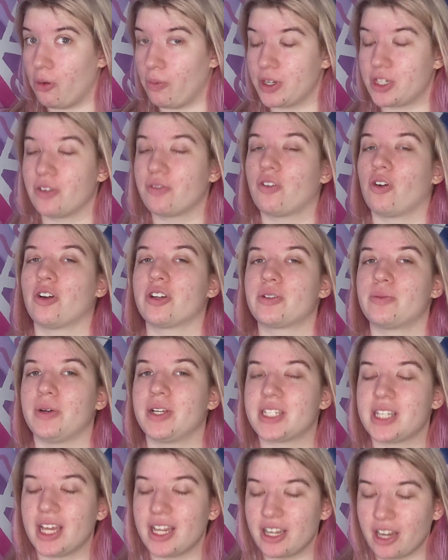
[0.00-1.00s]
which of course
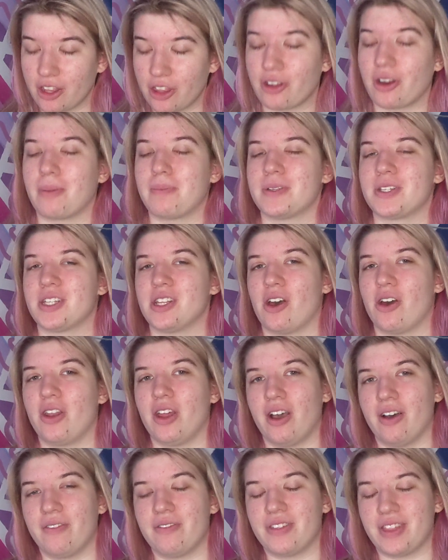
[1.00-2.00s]
was another episode
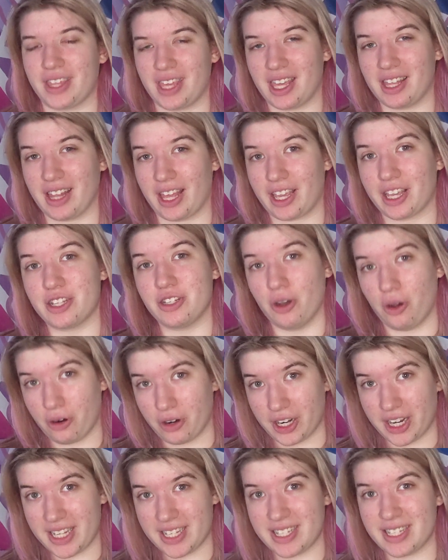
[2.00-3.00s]
of Thinking Like a
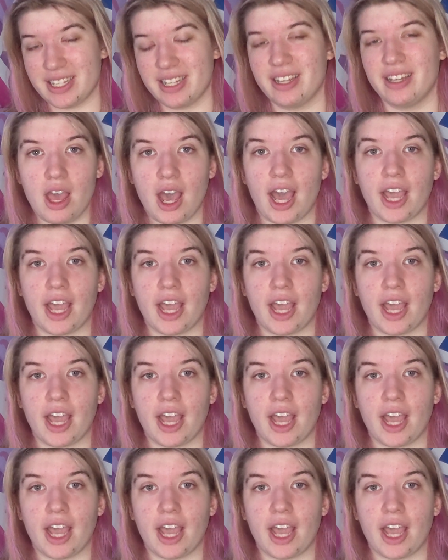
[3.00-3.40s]
Taurus.